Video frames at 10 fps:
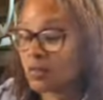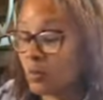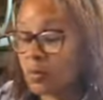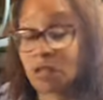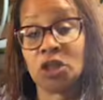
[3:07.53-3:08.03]
I'm
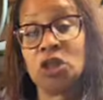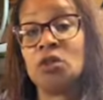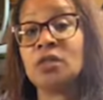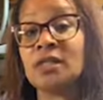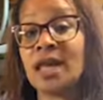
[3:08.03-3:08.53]
gonna use
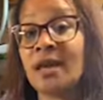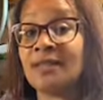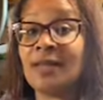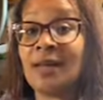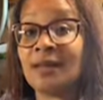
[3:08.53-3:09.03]
this at the
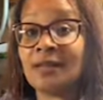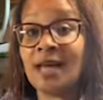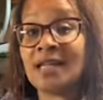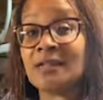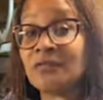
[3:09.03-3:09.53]
end
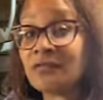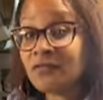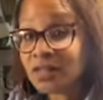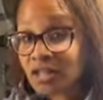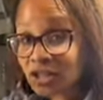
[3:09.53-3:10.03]
as a
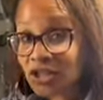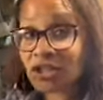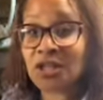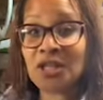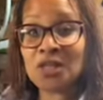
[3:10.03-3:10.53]
finish
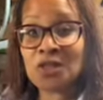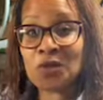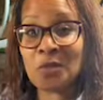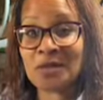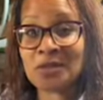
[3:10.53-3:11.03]
to
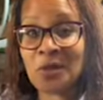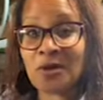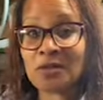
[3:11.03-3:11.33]
my sauce.